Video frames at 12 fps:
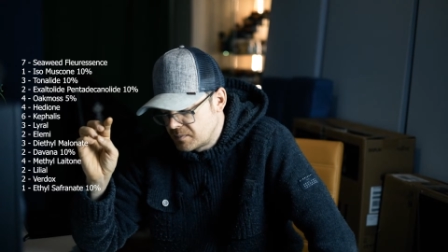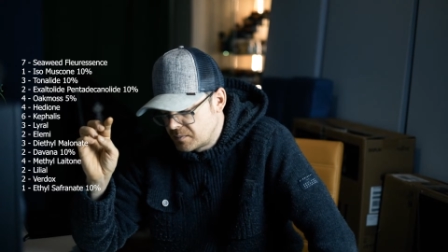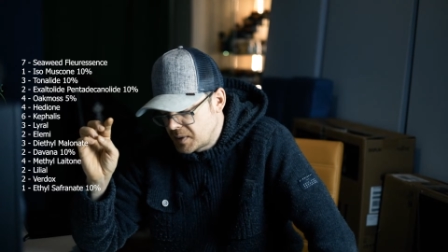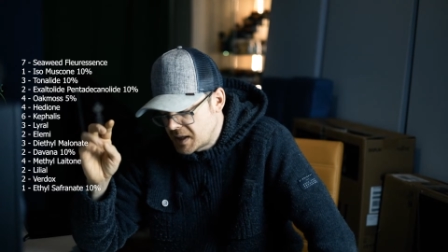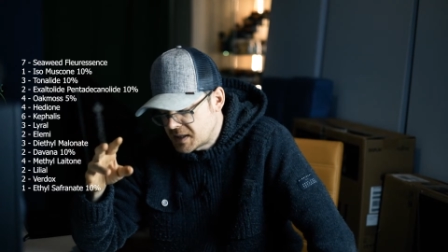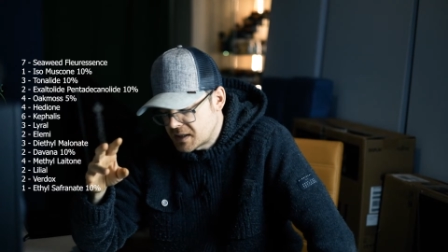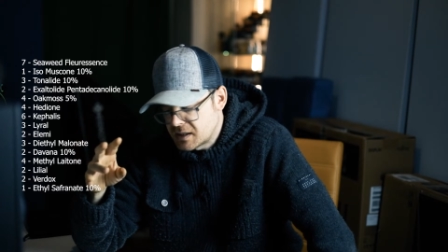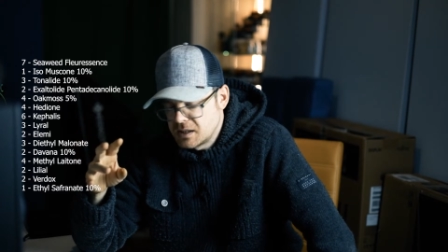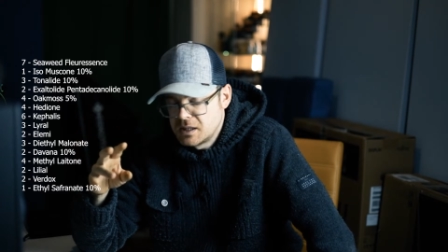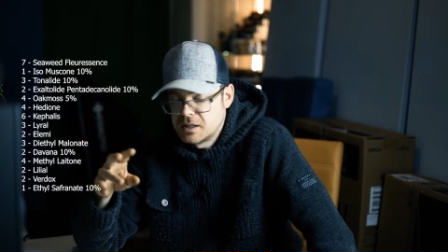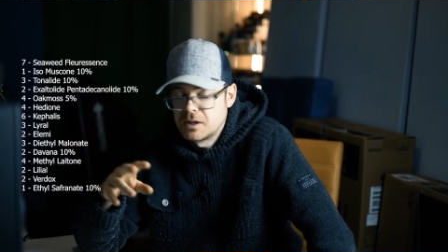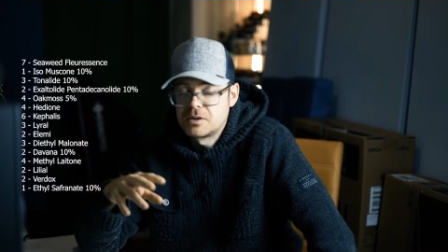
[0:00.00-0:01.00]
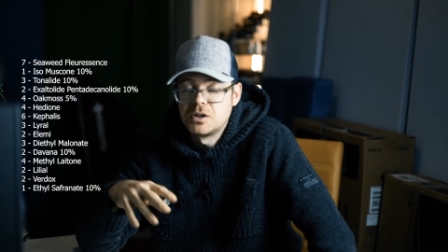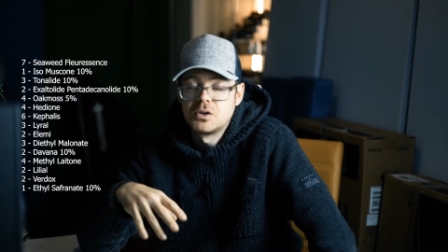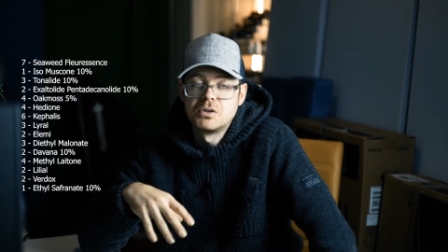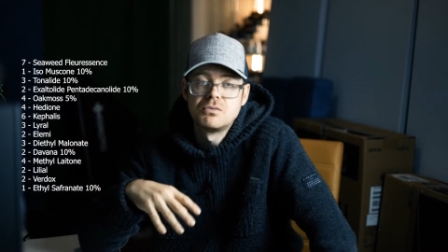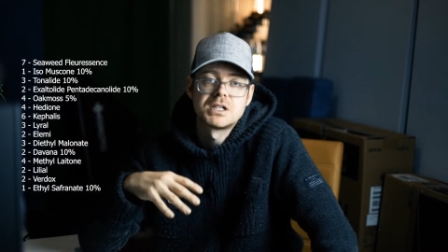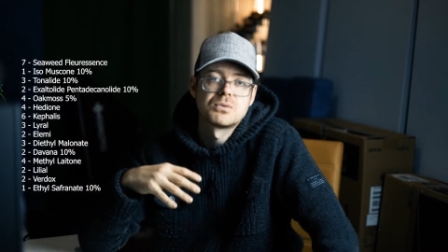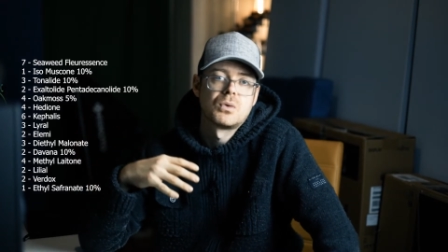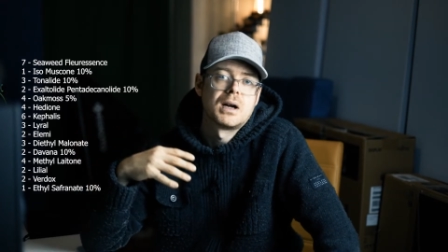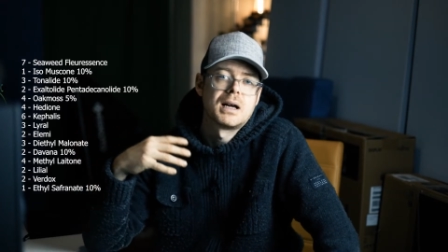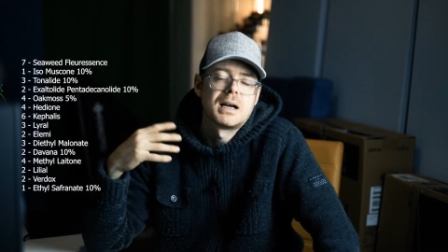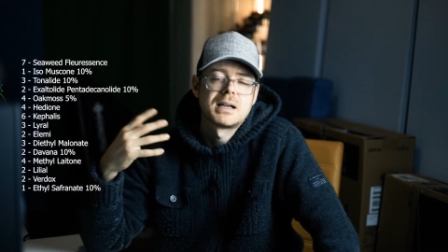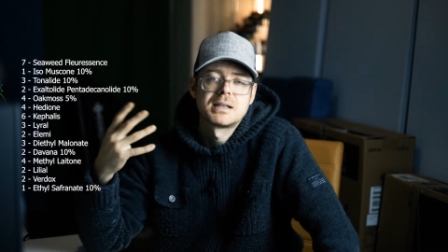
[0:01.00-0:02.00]
basically the only reason
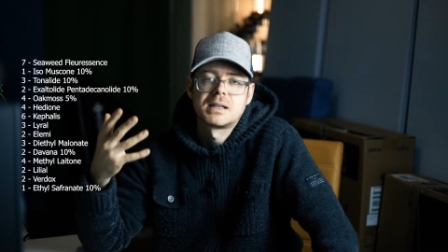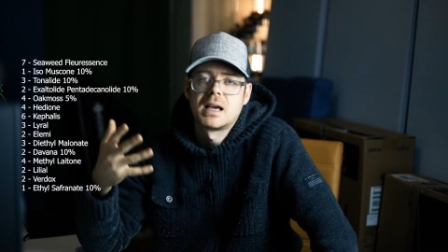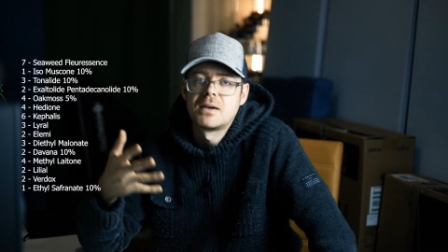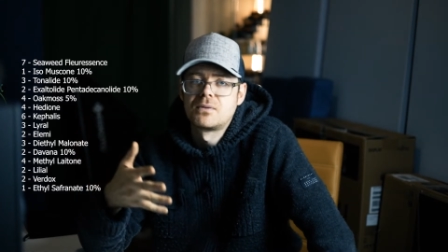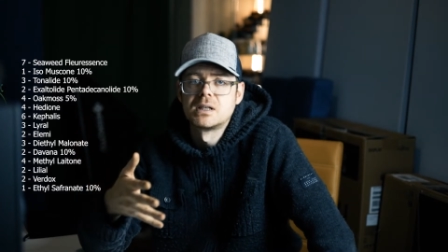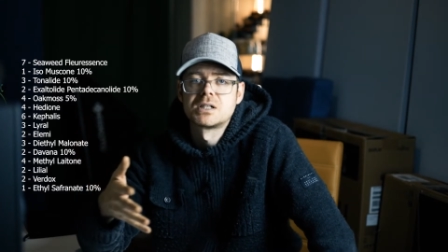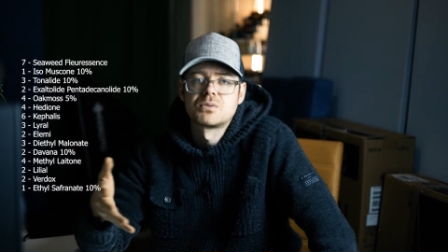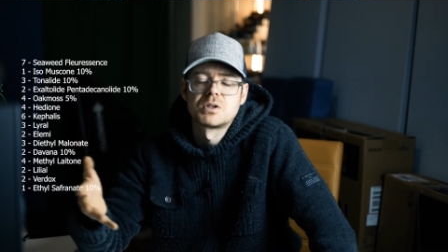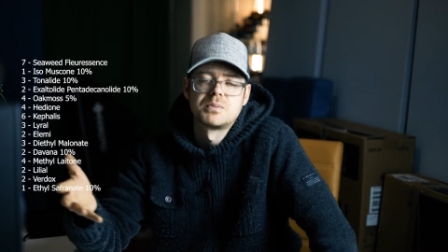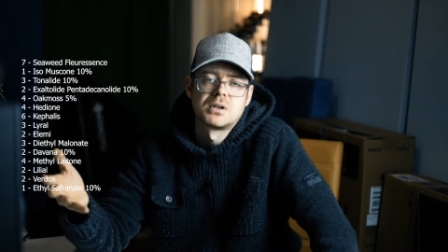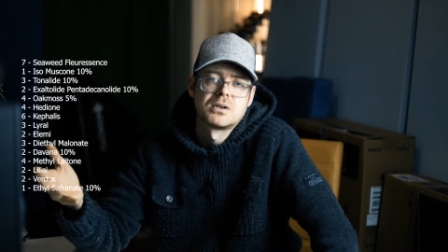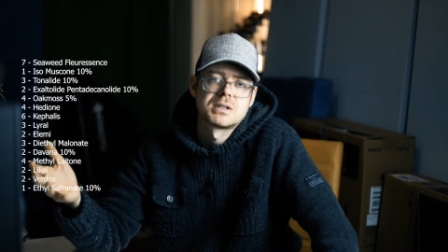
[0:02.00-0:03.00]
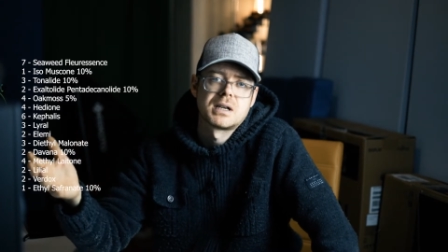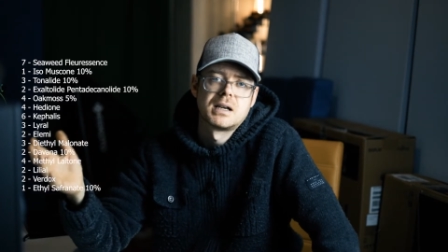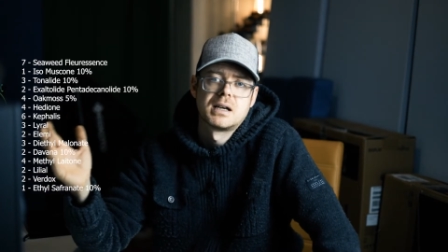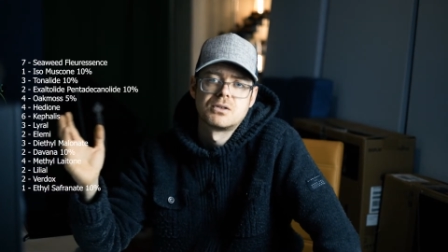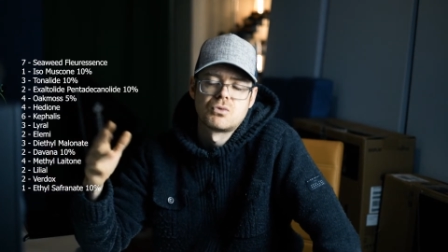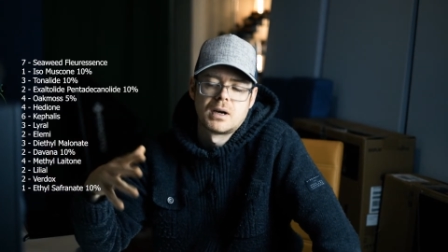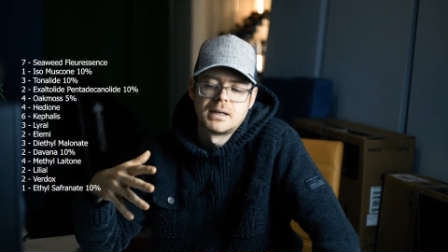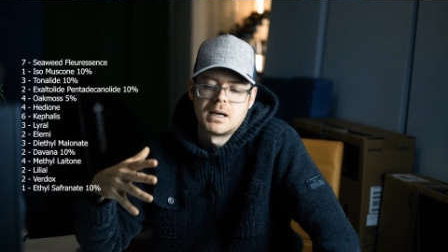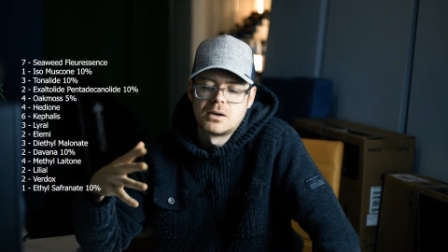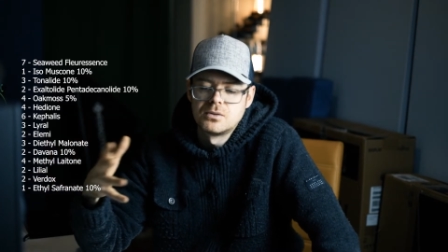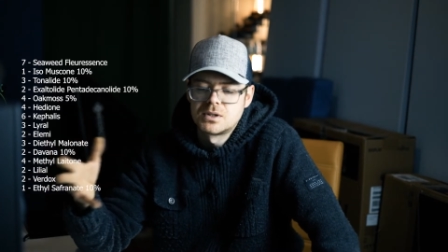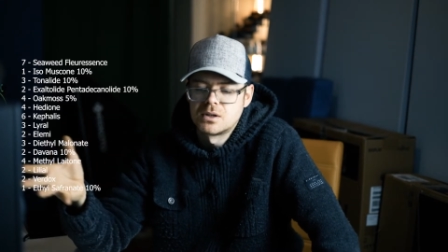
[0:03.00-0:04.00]
why I added Cephalus was because I had run
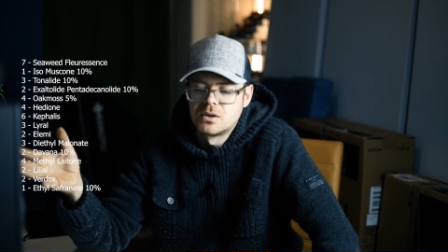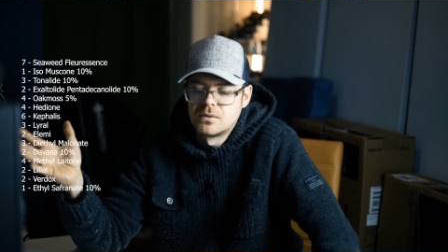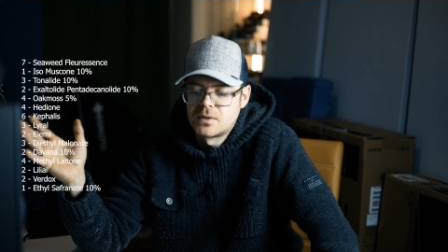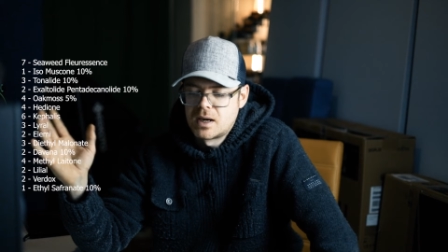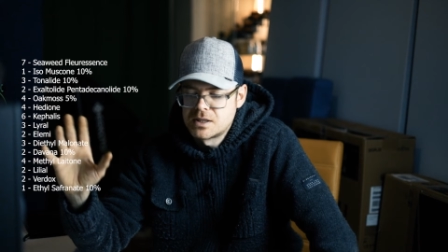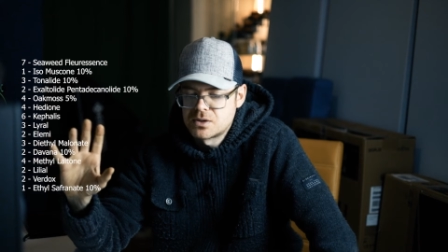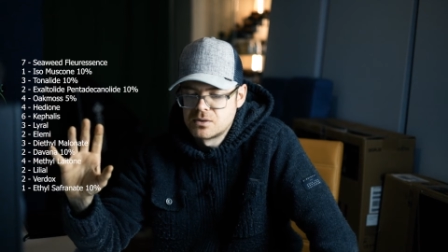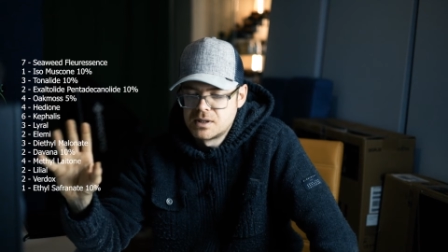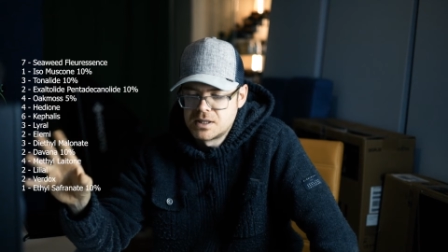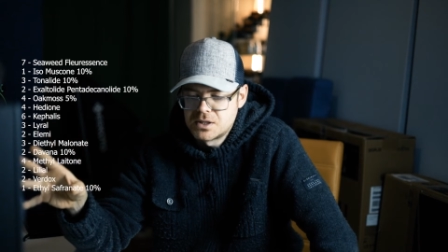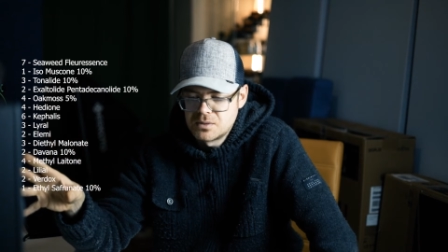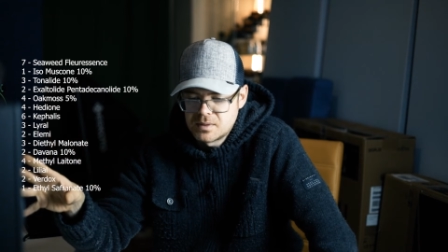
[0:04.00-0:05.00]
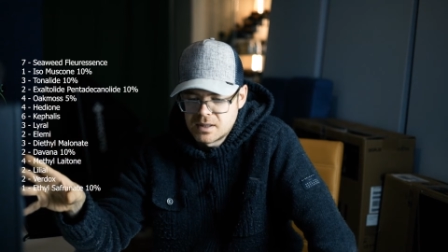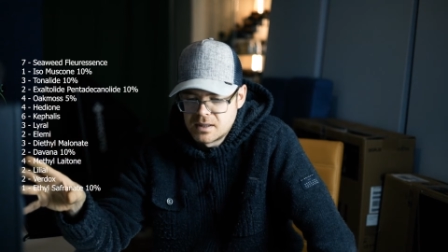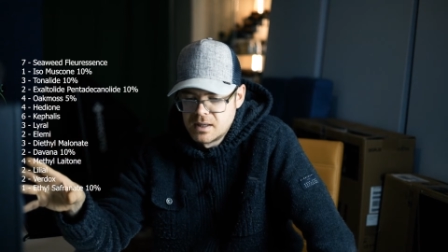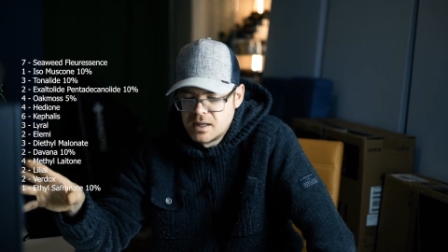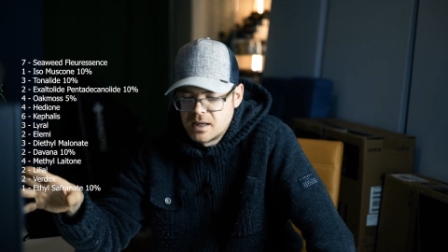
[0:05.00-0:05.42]
out of Iso E Super,